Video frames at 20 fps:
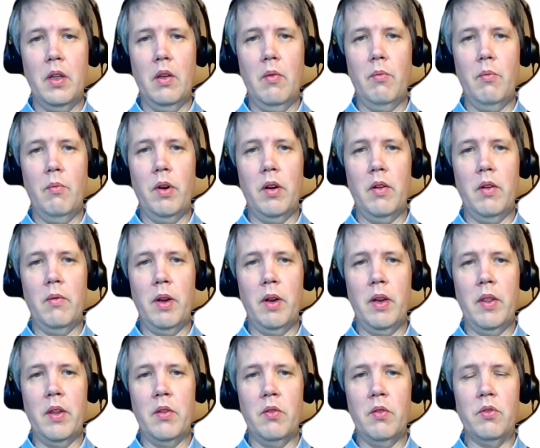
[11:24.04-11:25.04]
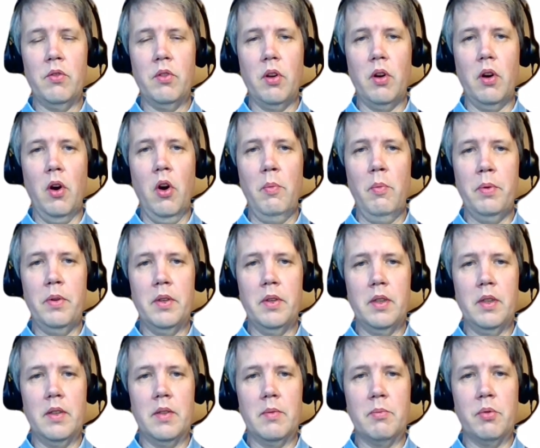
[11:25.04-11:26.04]
where when the user
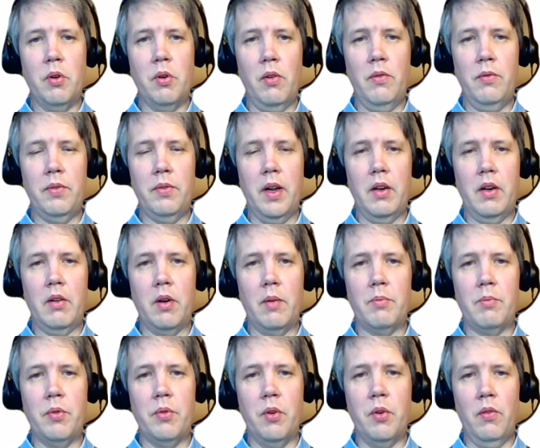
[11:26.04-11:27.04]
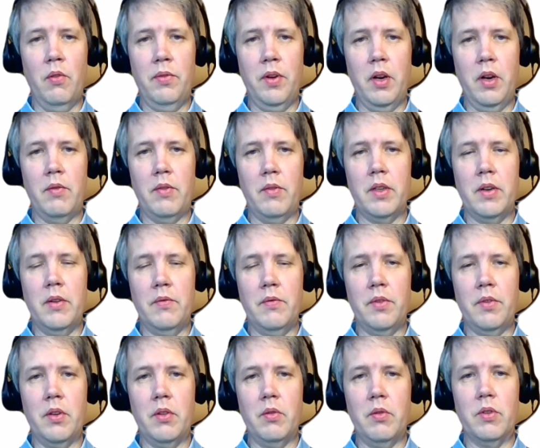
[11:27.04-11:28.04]
opened his profile or a profile of a
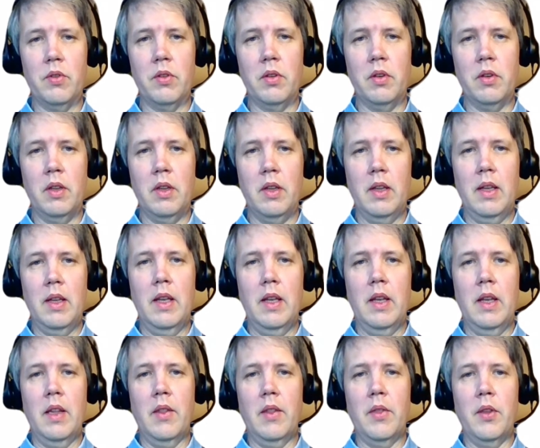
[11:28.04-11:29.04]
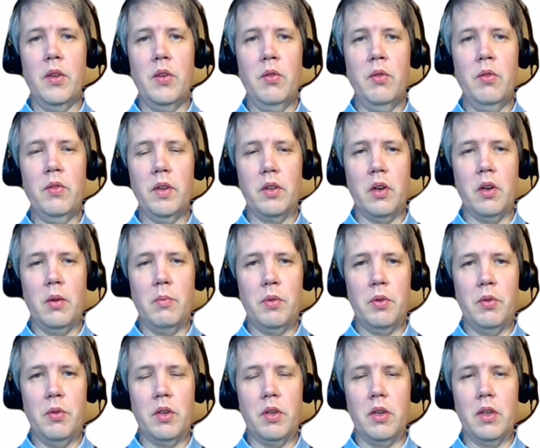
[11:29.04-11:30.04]
different user, the user
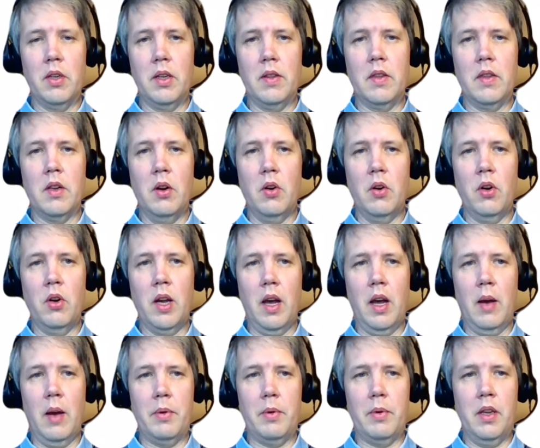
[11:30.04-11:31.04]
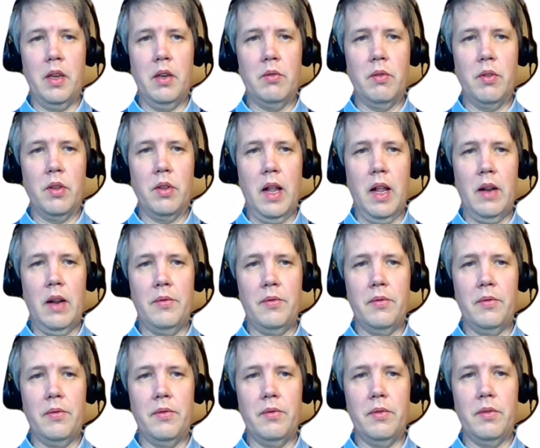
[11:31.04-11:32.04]
computer did the lookup into the
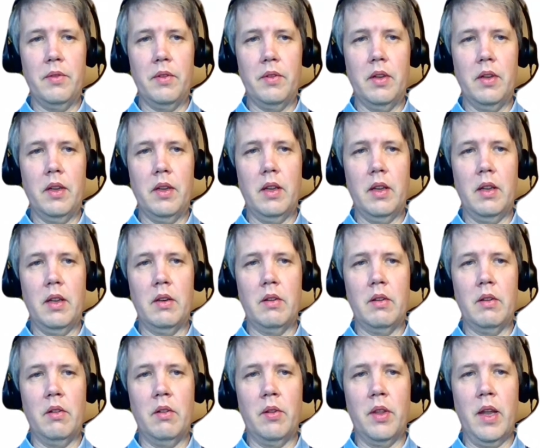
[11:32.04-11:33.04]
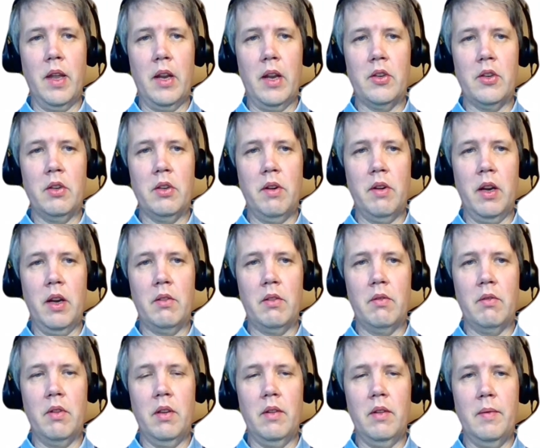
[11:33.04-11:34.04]
Delph or the Azure
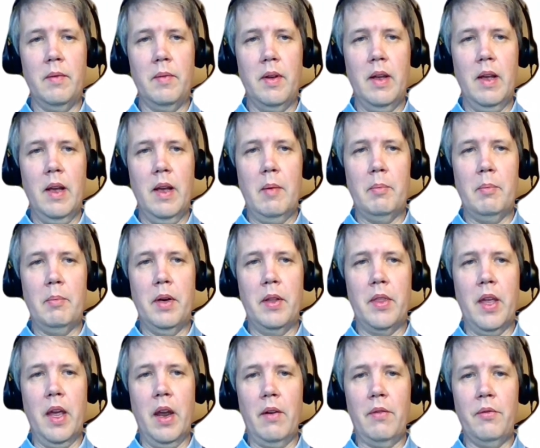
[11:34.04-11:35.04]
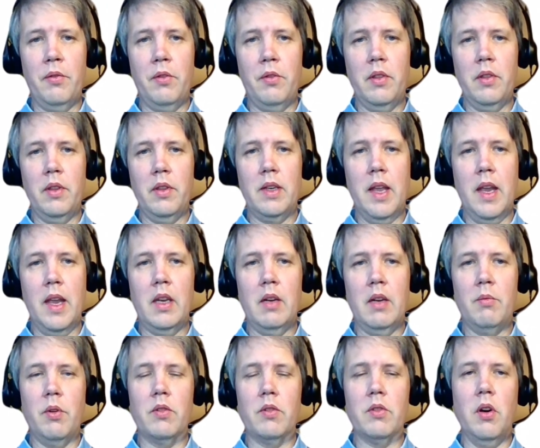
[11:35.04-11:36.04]
directory, but therefore the data
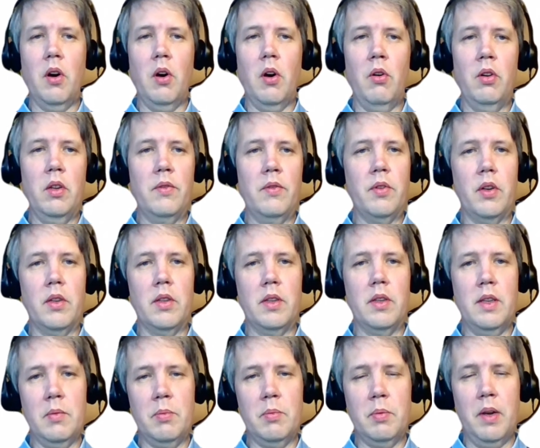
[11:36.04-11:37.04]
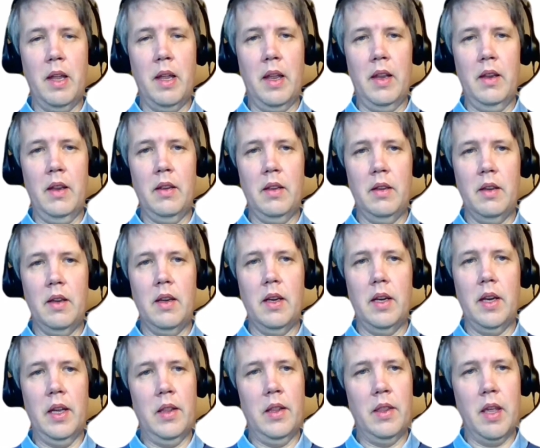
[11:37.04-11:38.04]
was only for display
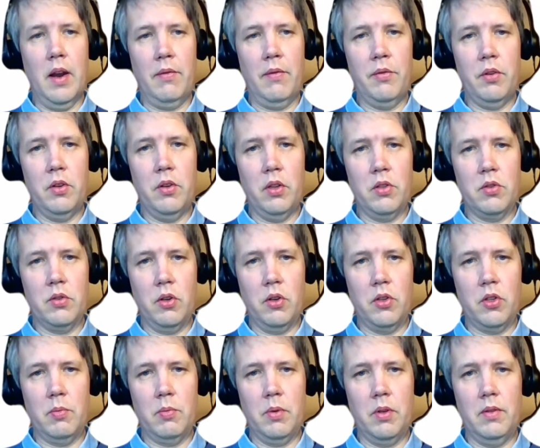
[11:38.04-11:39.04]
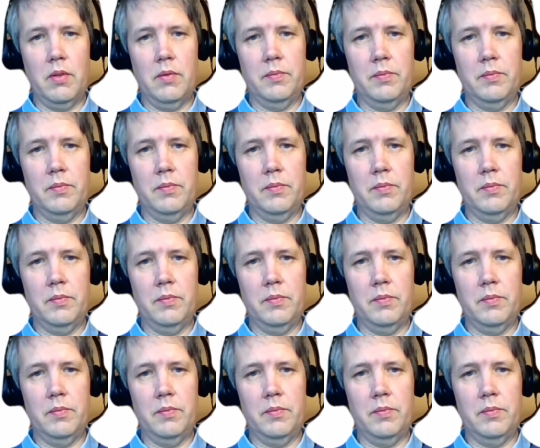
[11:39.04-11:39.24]
and therefore not searchable.